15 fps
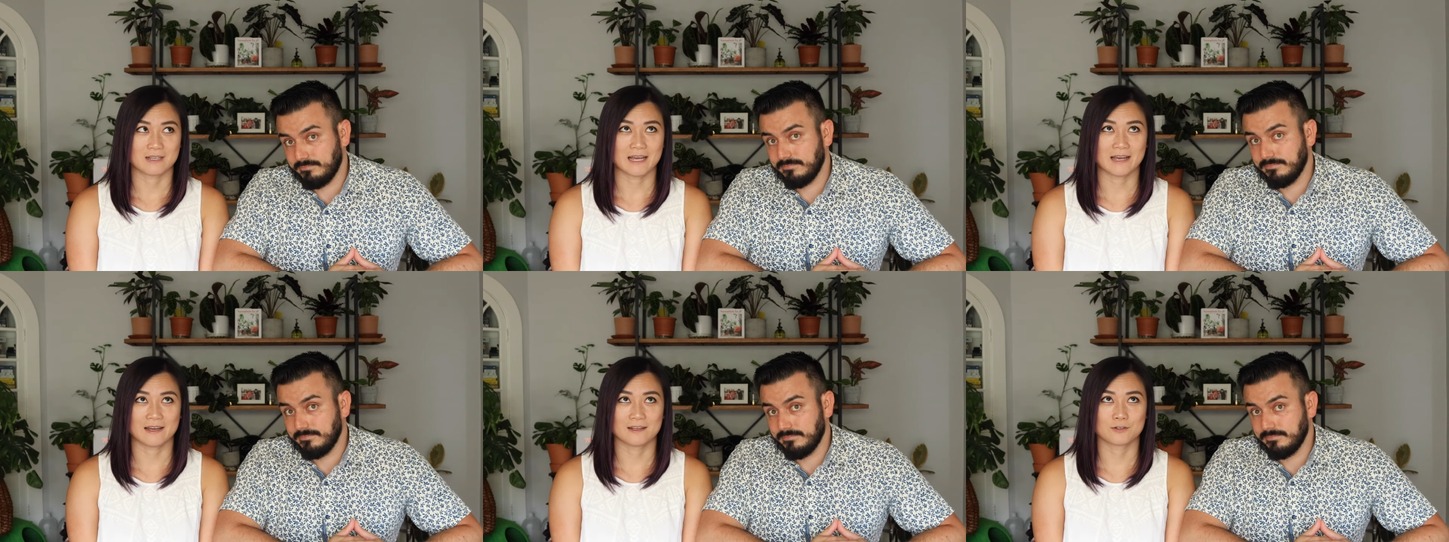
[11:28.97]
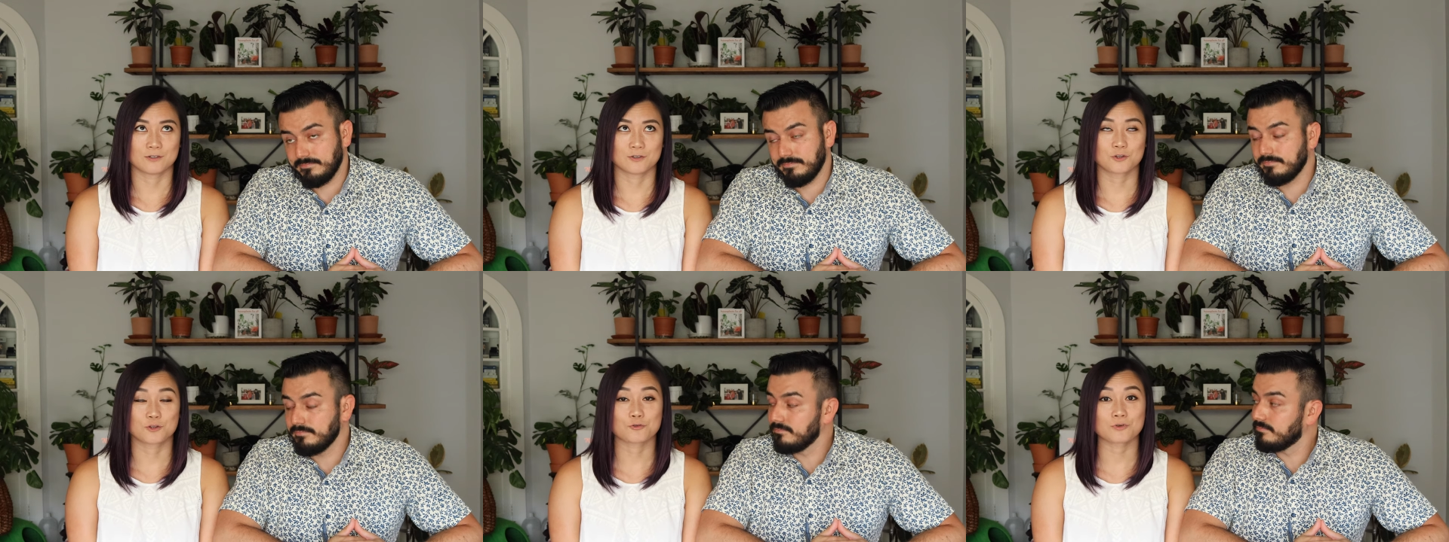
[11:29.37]
Speaker 1: and
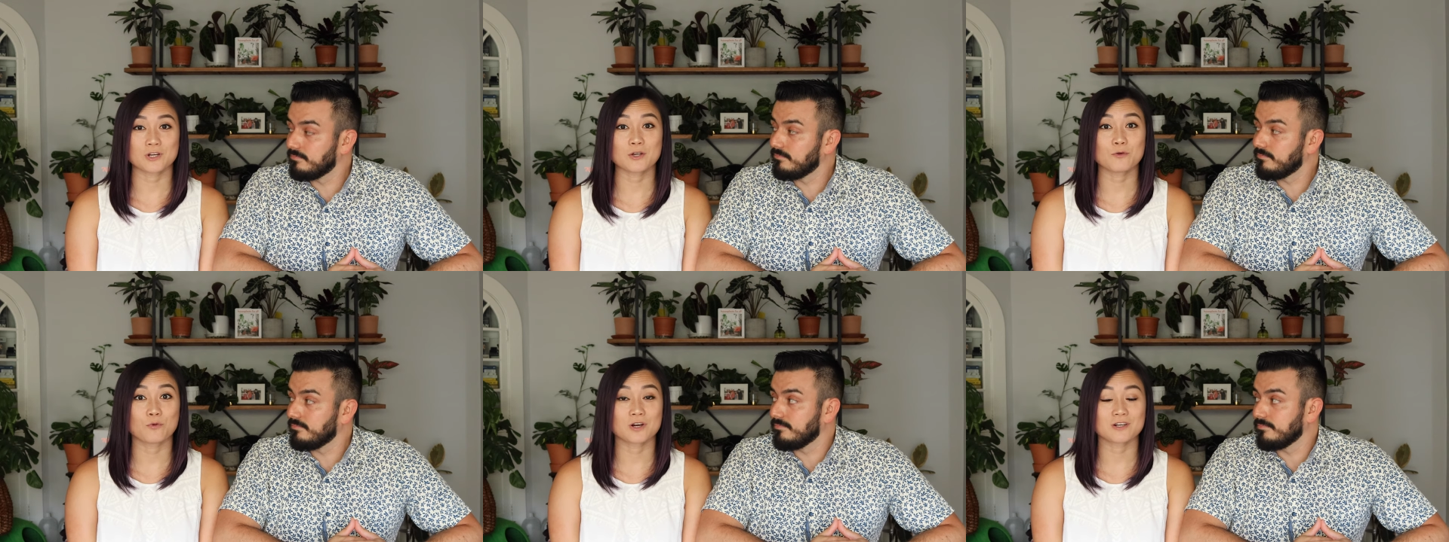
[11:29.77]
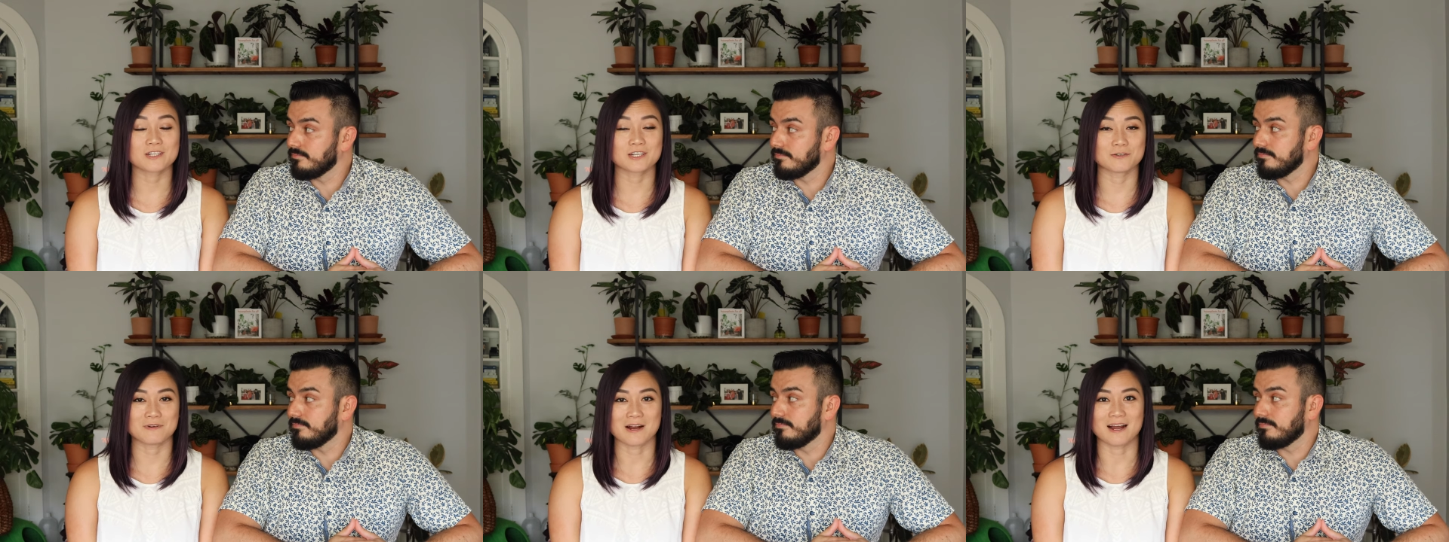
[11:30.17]
three
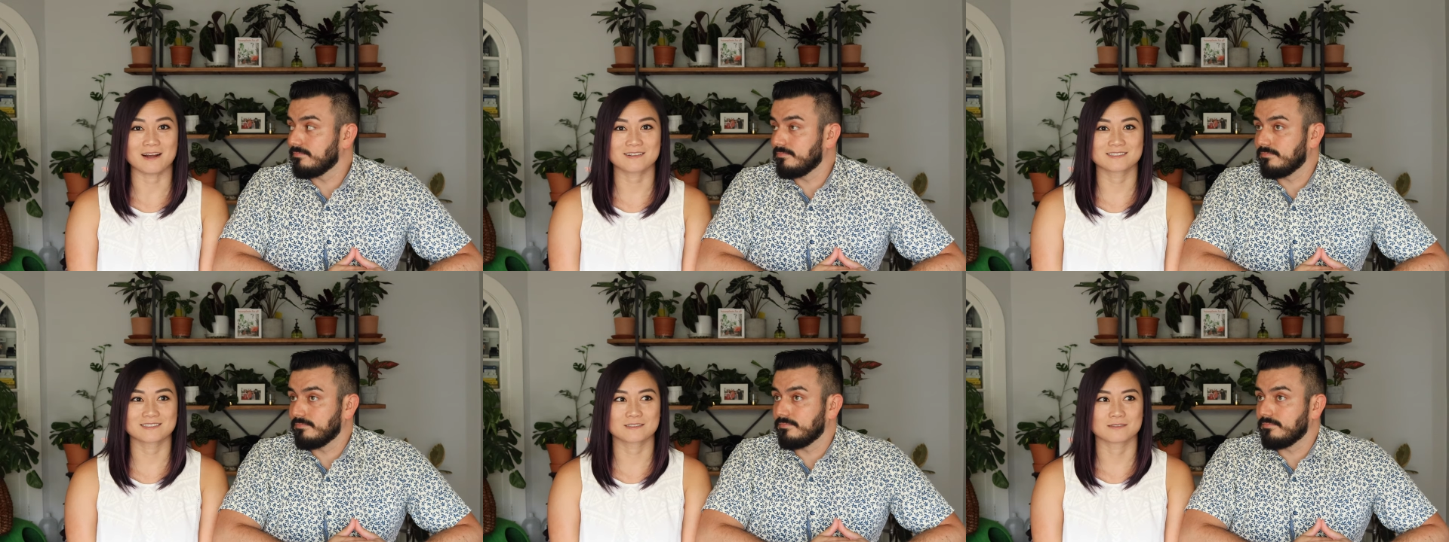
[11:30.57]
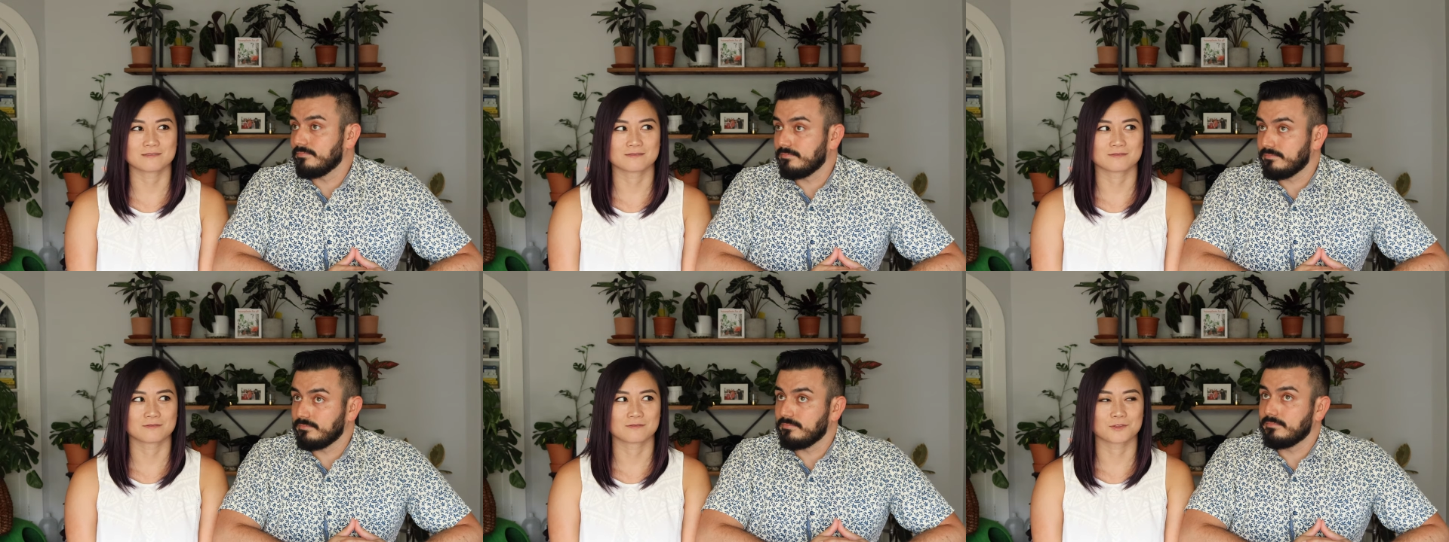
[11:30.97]
working racks,
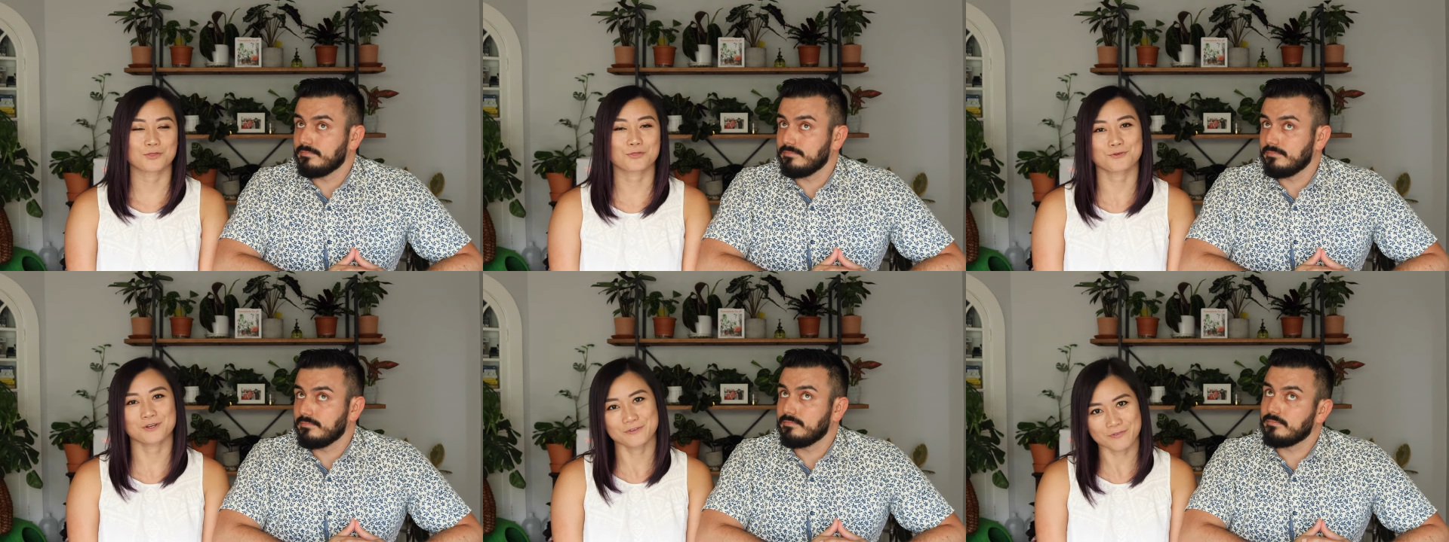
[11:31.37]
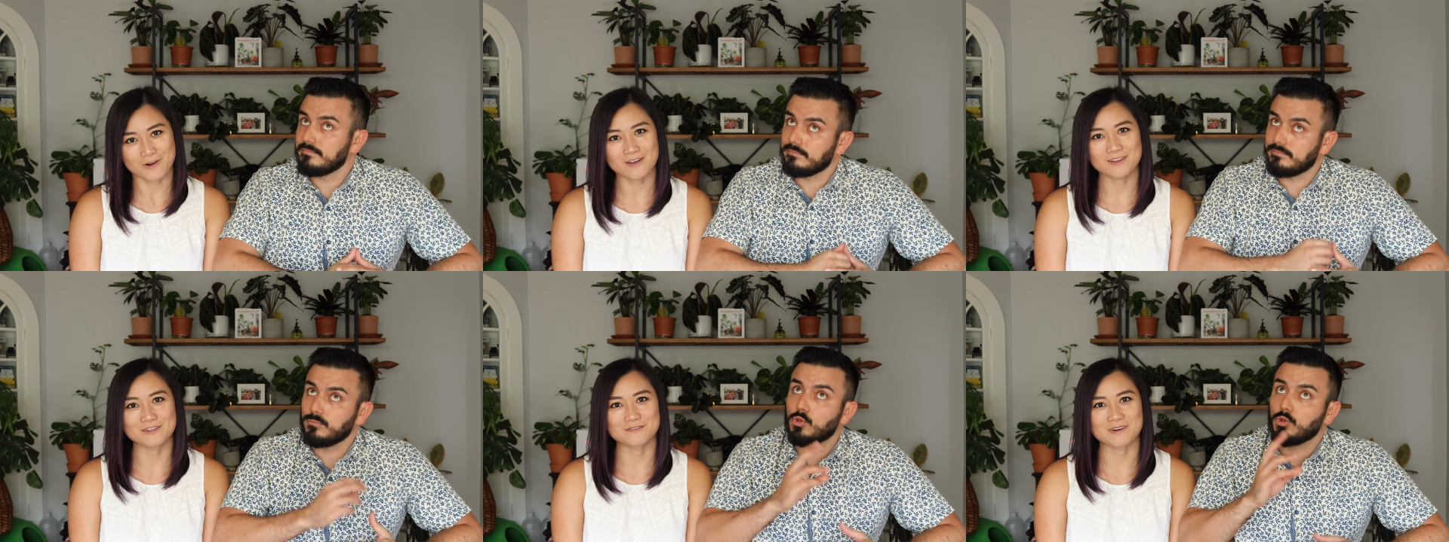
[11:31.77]
three
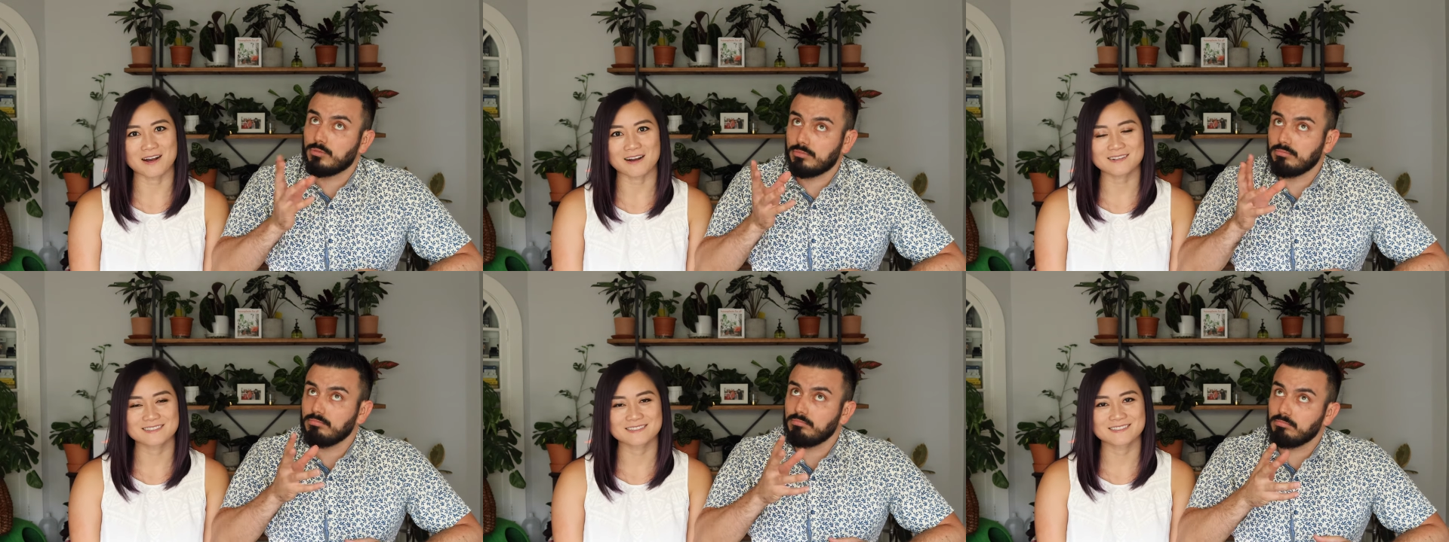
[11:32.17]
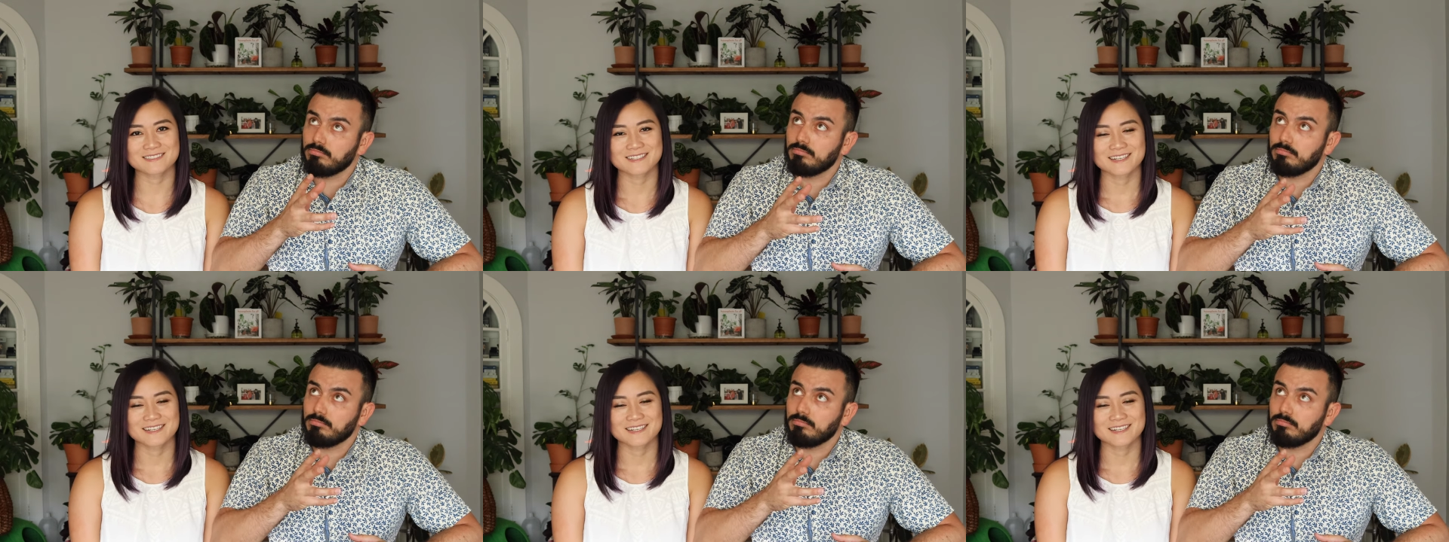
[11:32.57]
fallen racks.